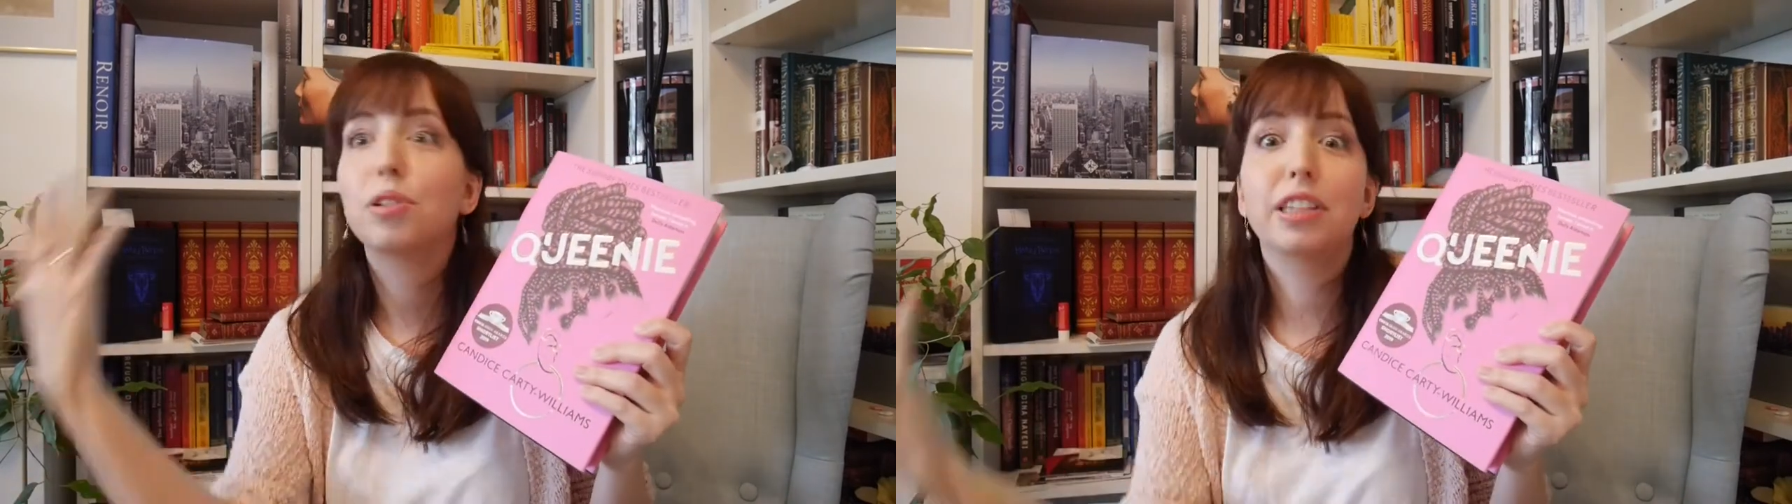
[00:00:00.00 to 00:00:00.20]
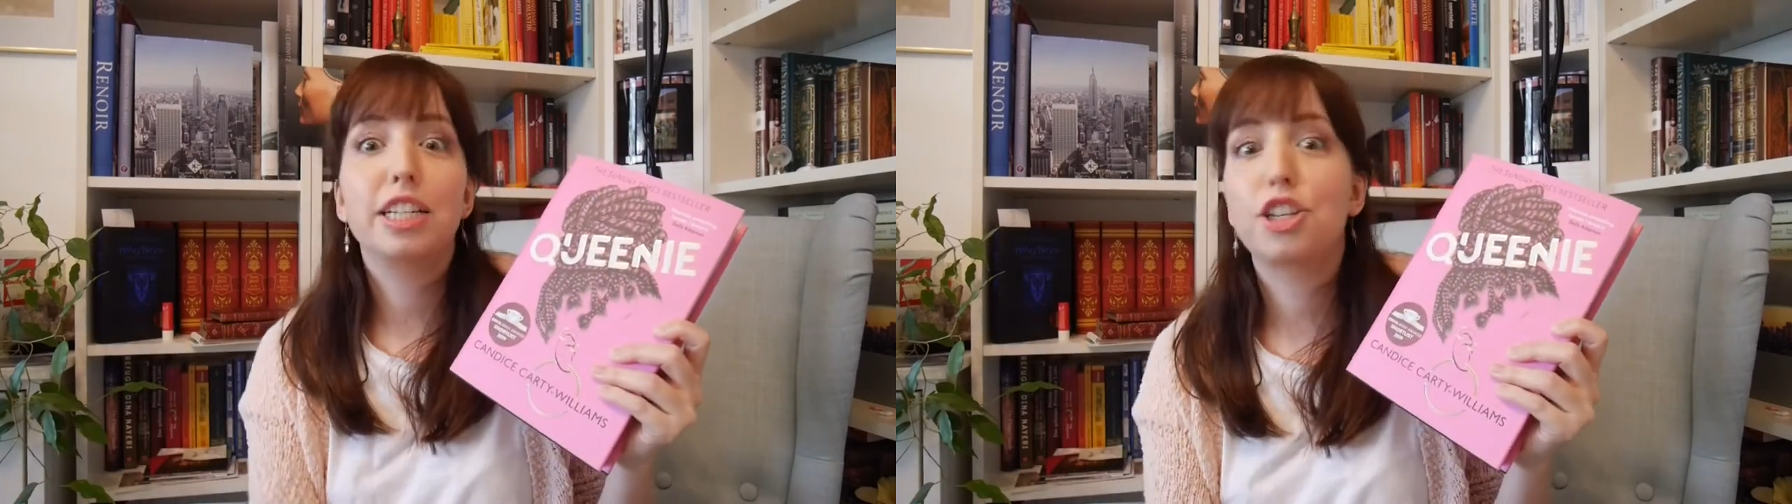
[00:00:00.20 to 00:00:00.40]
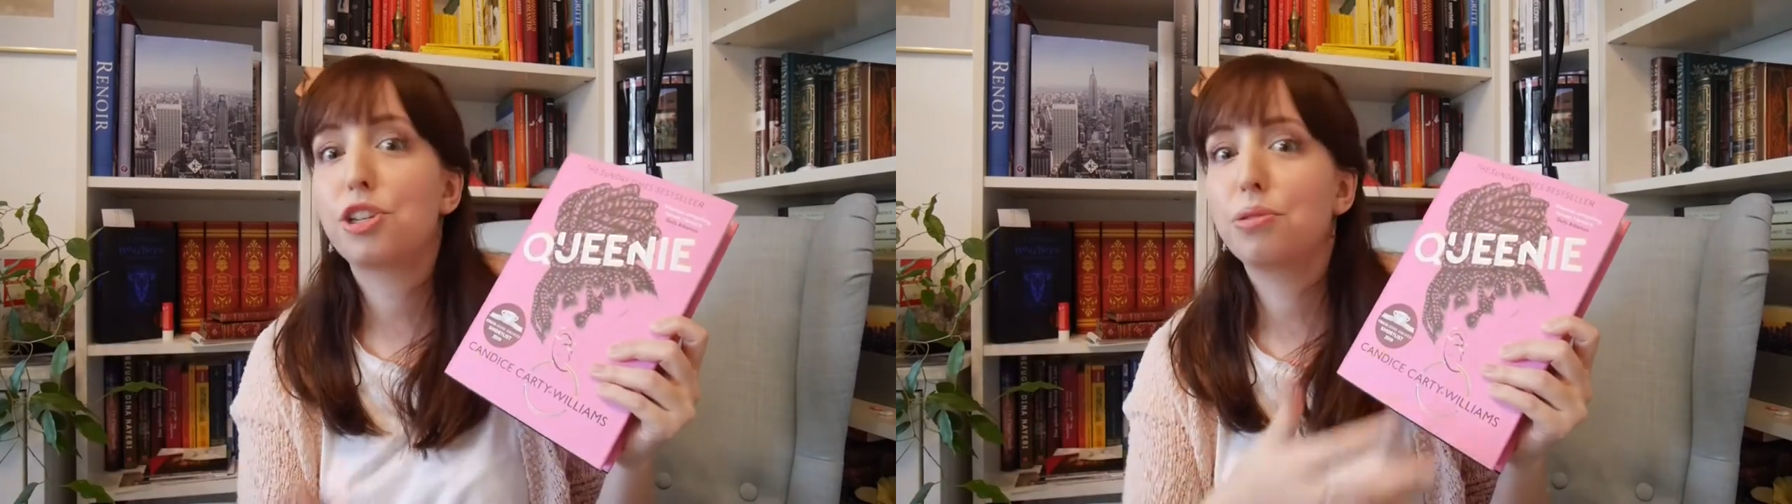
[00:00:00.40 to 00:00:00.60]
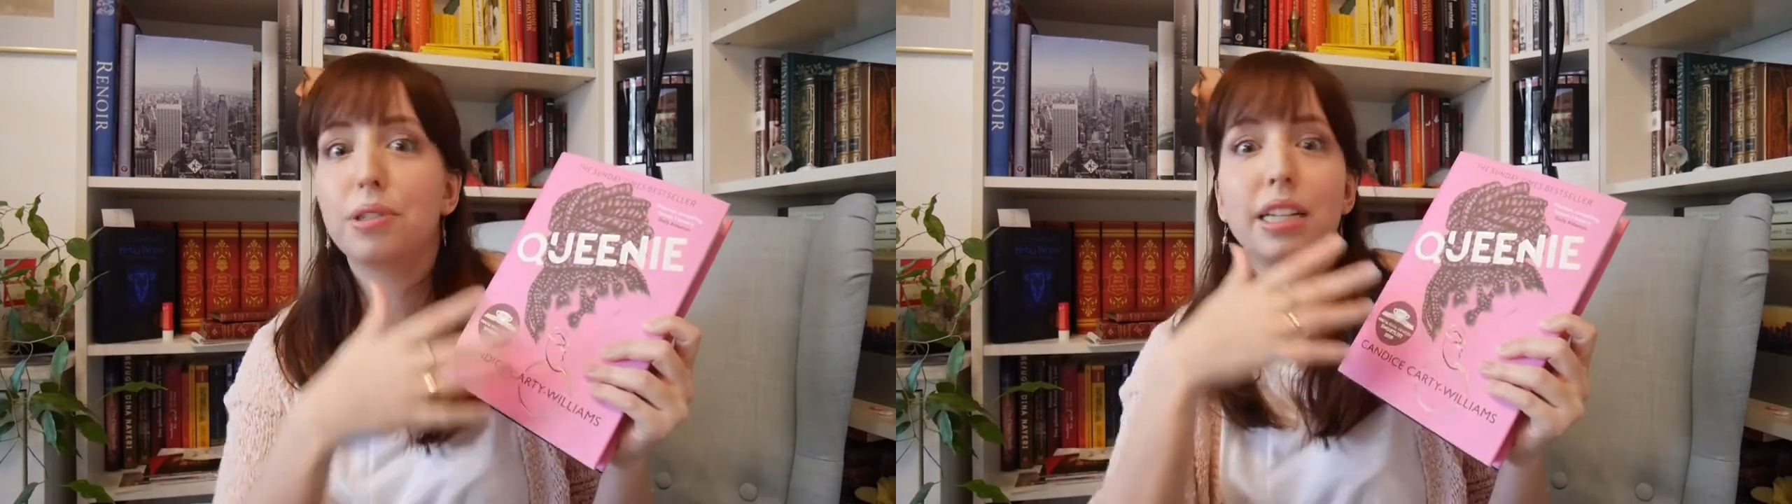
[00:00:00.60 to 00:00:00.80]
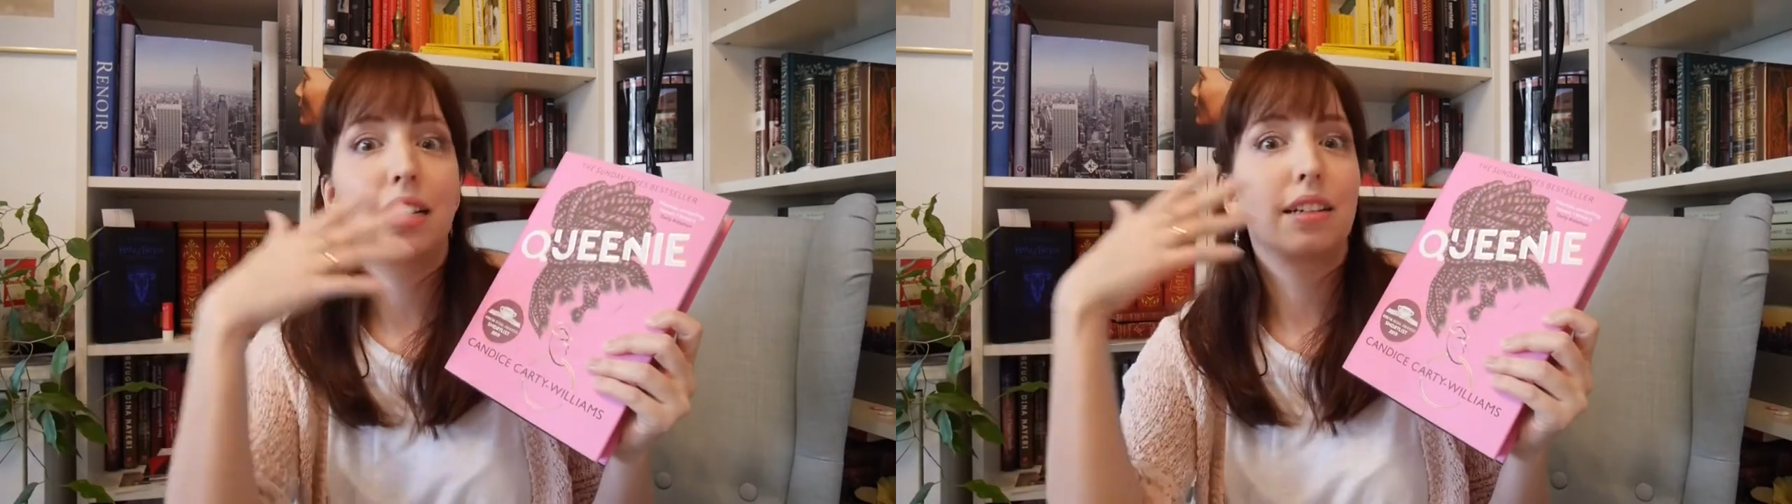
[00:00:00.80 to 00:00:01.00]
police
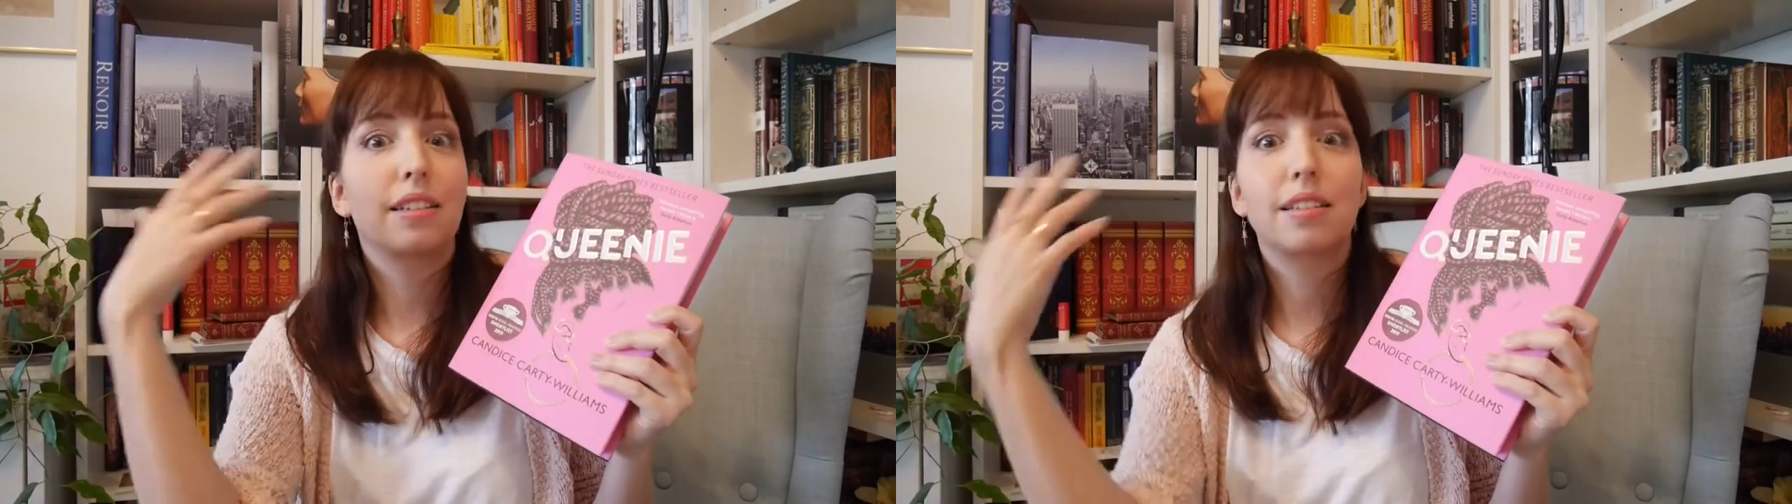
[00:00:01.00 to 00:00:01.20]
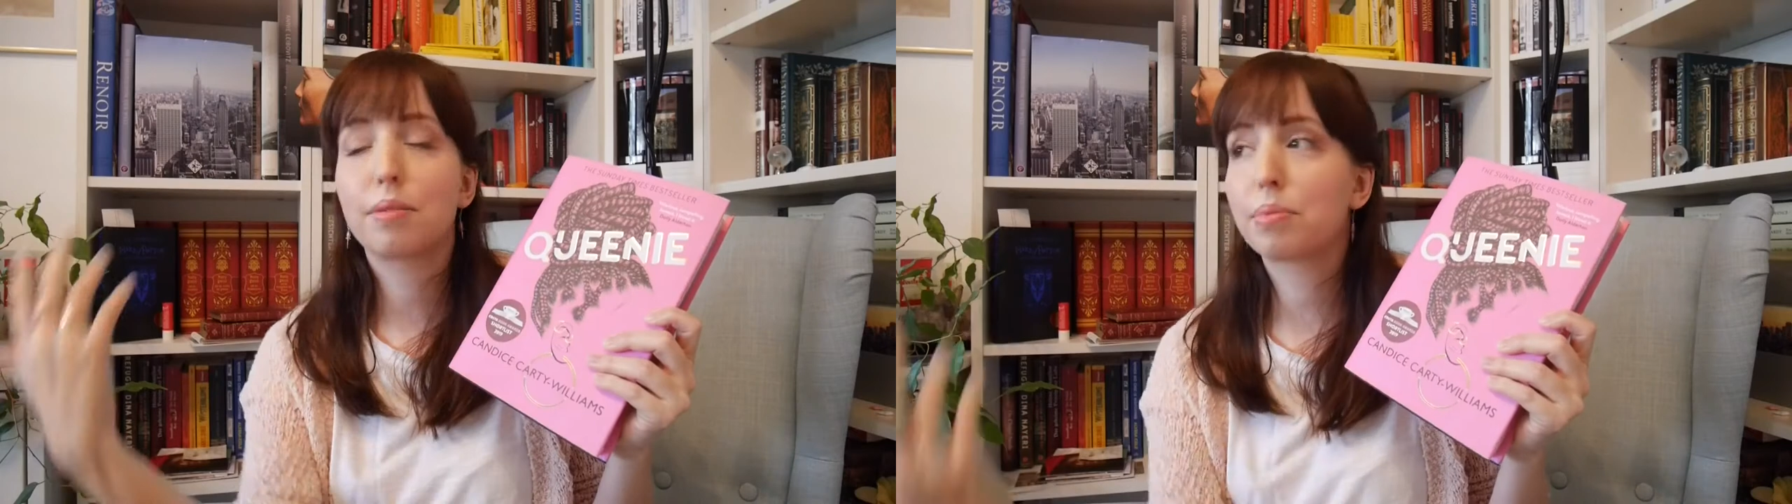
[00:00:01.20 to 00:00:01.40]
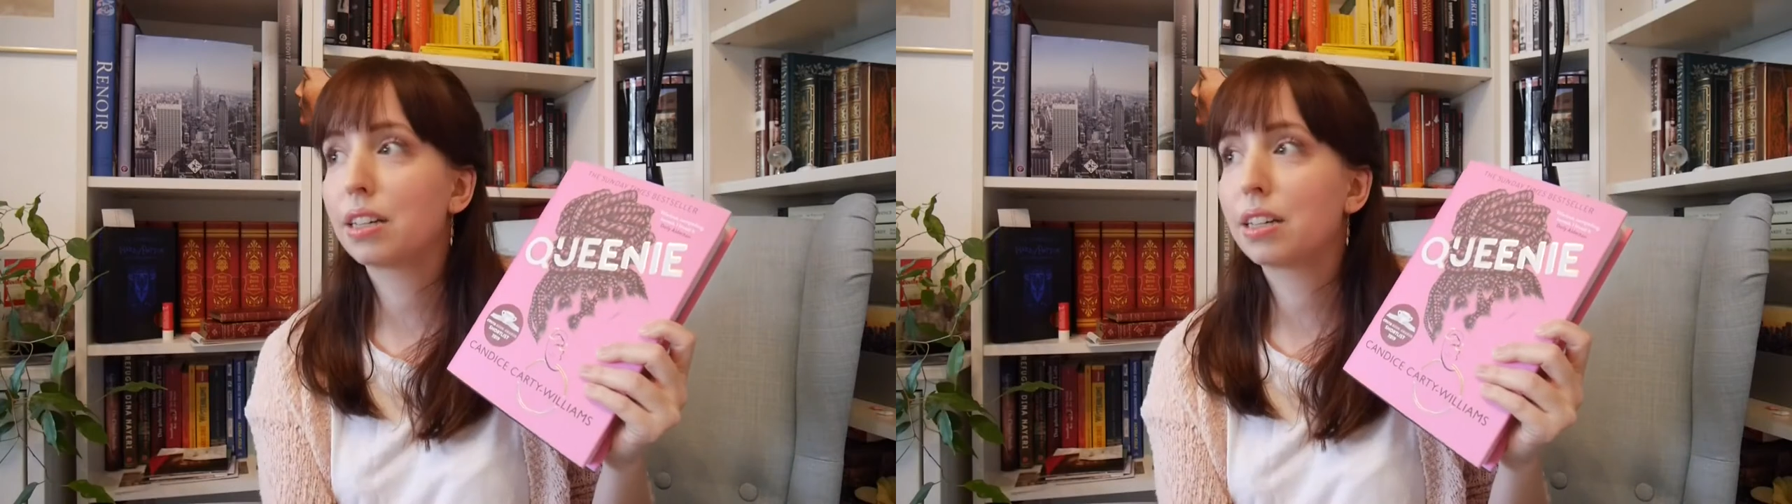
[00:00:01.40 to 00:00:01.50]
shootings,